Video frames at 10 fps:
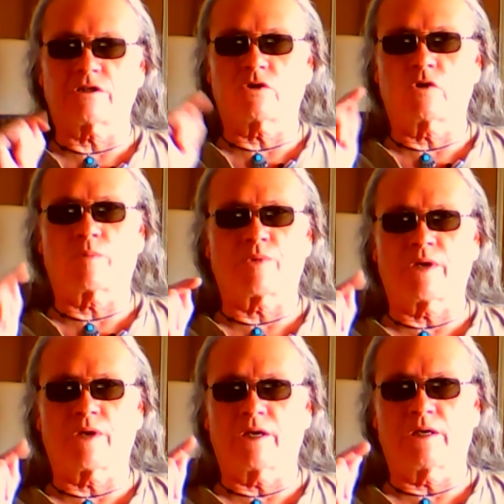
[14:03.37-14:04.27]

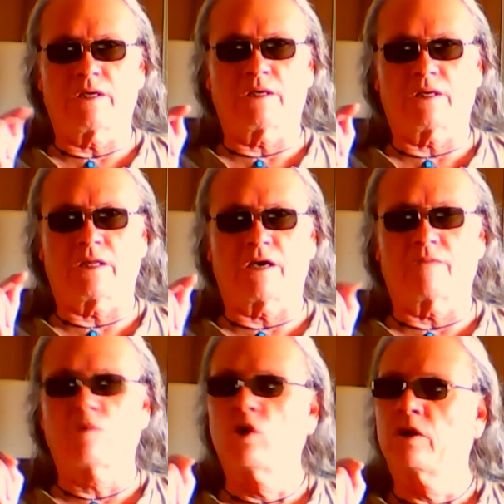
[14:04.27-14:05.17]
incorporated into
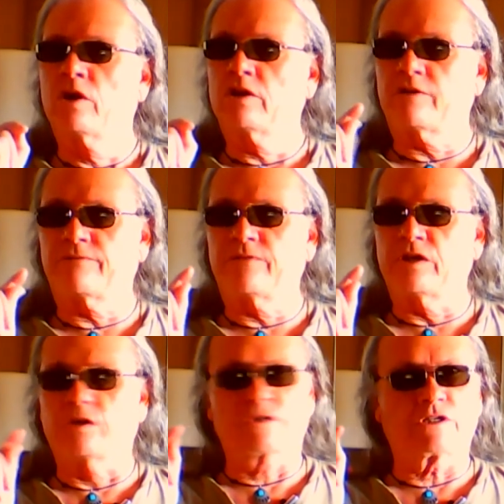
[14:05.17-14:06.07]
them that
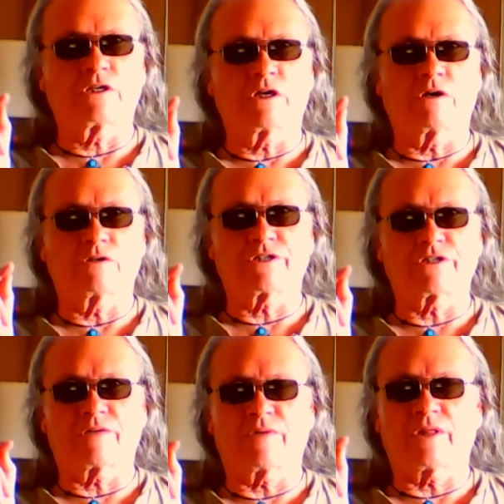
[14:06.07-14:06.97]
feels and knows
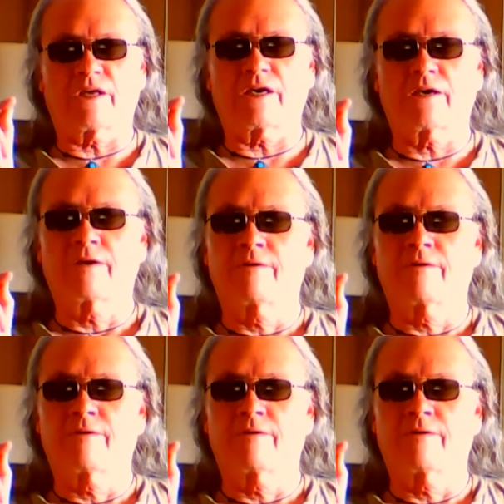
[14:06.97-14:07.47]
everything